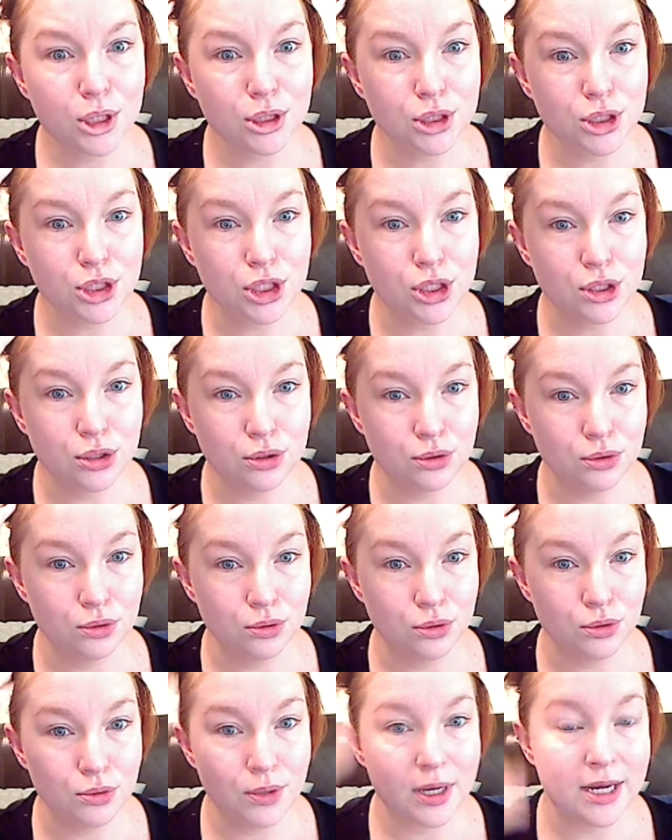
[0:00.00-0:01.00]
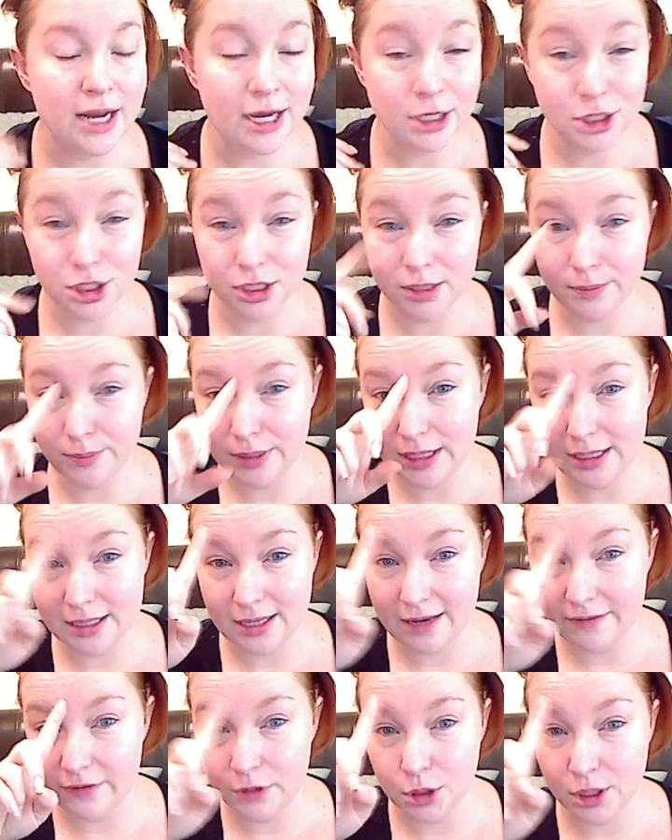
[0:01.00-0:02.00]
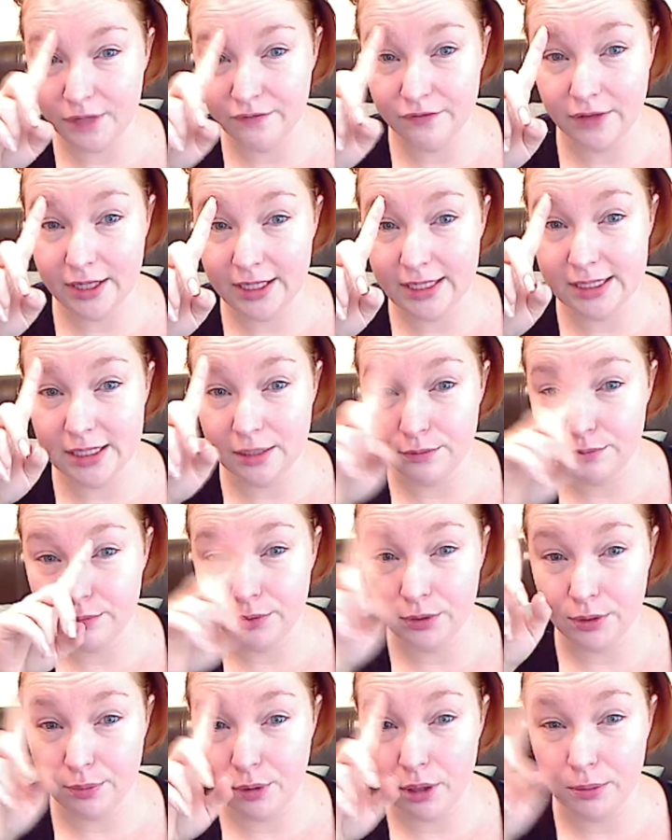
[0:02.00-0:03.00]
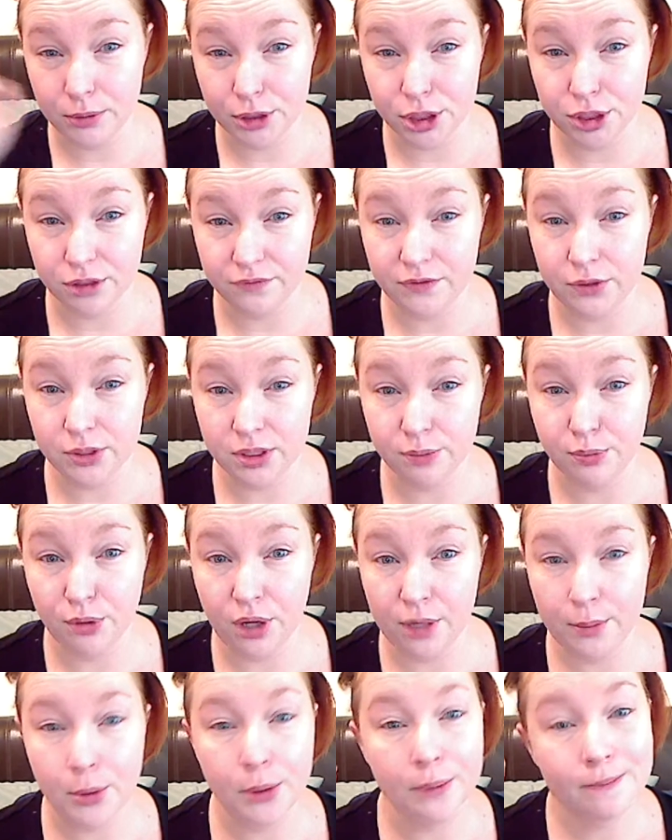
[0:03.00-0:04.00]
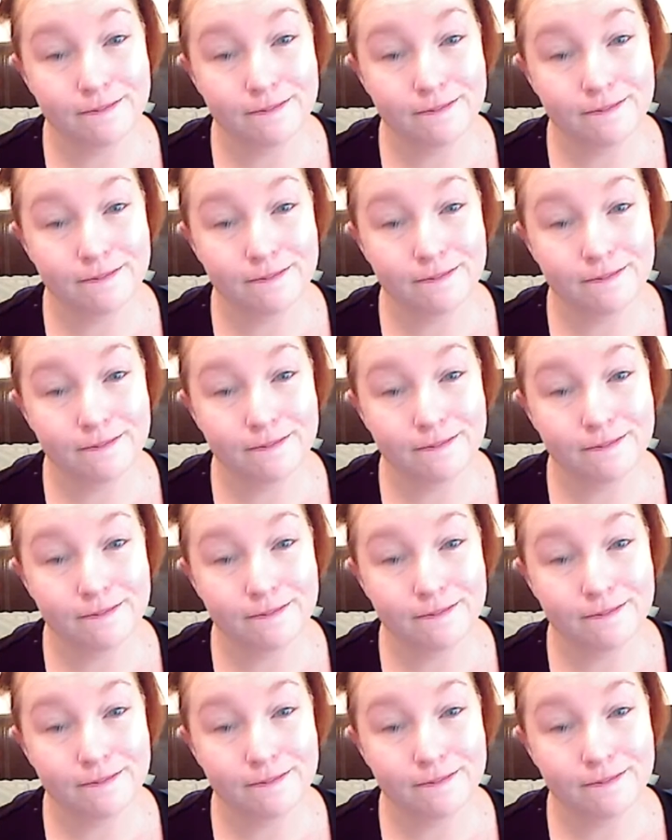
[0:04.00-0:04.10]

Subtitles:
to, and actually because I have the dry and flakies, I really probably should have used a primer,